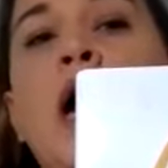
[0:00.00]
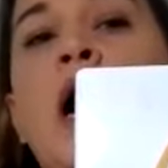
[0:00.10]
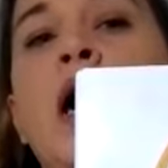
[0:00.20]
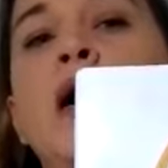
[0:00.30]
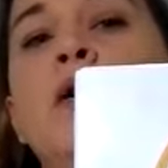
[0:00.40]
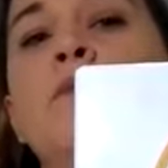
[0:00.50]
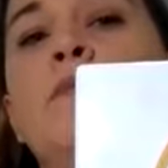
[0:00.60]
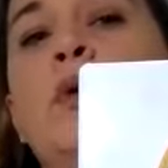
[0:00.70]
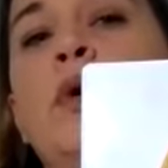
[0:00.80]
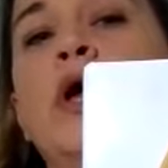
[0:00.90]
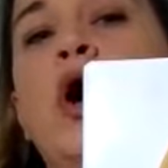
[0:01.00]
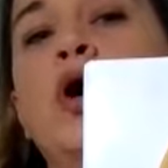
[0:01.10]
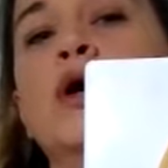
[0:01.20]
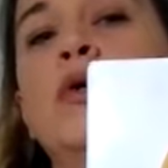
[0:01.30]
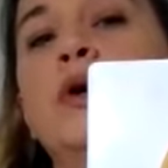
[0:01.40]
But we
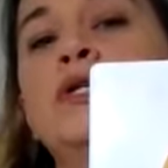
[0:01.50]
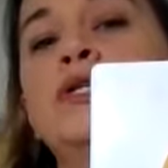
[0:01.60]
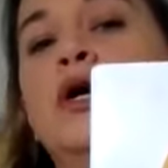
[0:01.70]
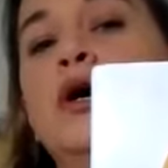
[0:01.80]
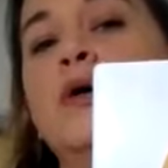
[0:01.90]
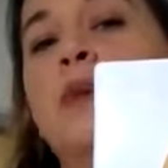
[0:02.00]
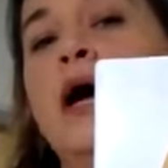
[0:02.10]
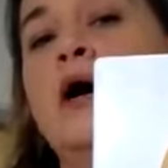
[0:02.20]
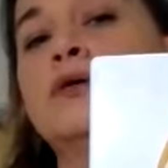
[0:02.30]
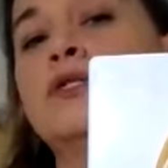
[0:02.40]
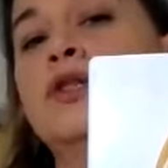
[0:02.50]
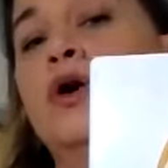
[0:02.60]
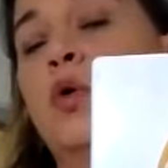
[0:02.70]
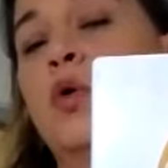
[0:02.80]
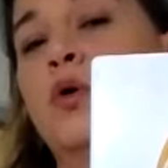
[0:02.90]
are going to talk about the
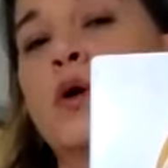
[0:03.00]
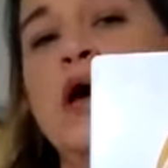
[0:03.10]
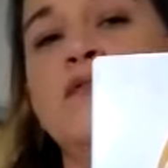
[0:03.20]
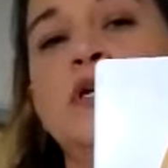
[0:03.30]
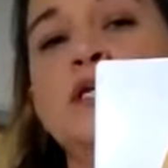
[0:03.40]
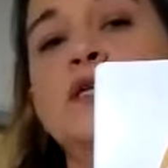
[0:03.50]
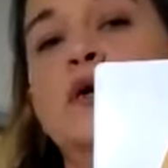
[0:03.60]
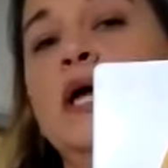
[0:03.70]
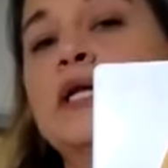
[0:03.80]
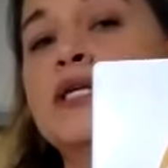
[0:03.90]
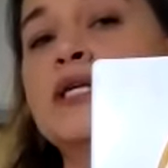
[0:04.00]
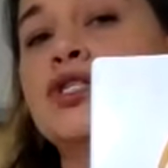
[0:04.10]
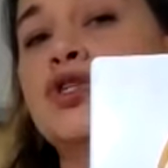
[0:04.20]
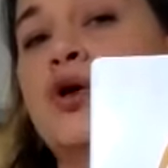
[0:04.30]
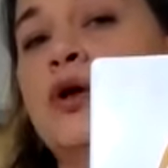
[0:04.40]
oral cavity, so let's get
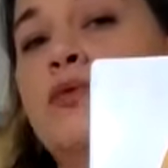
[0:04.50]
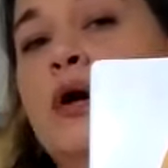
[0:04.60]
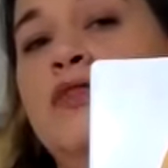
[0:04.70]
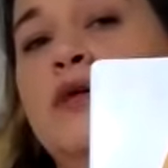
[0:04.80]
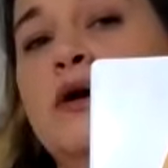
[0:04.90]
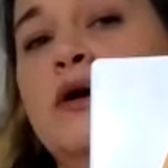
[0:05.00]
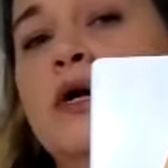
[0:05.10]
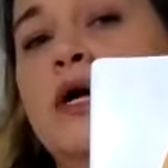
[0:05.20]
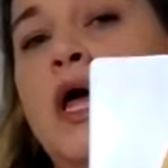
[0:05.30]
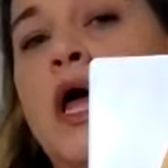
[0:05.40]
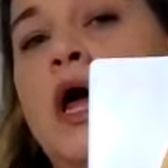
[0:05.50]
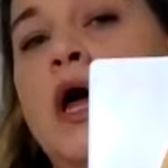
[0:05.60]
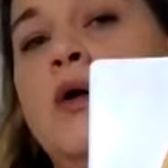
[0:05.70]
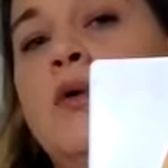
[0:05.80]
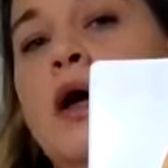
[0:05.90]
started right there.
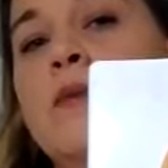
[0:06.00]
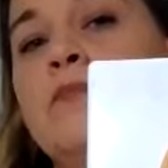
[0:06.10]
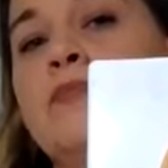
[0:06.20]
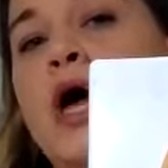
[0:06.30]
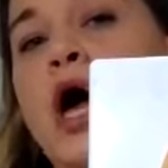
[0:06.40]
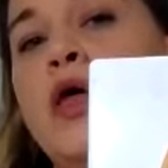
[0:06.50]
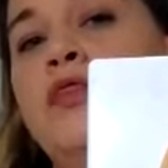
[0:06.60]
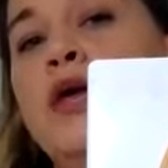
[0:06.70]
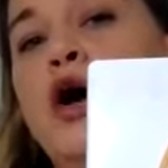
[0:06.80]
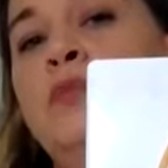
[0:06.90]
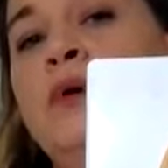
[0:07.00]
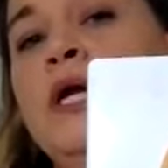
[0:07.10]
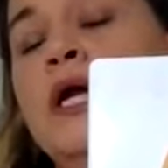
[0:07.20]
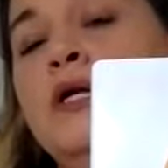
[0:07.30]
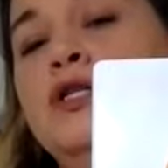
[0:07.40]
Okay, the
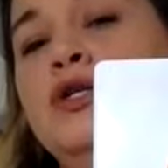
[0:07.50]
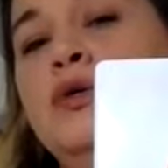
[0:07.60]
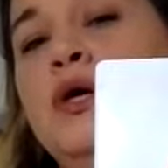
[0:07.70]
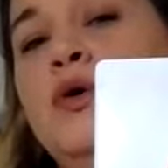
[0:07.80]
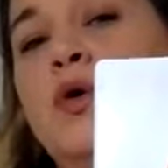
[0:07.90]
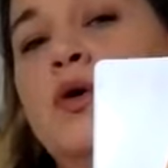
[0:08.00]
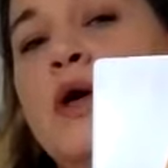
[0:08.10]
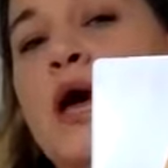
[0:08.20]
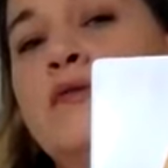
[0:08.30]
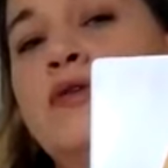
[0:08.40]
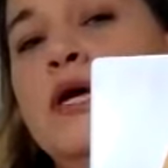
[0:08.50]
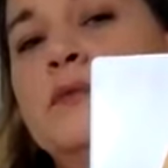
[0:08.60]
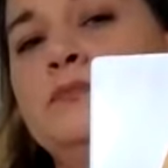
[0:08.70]
opening to the oral cavity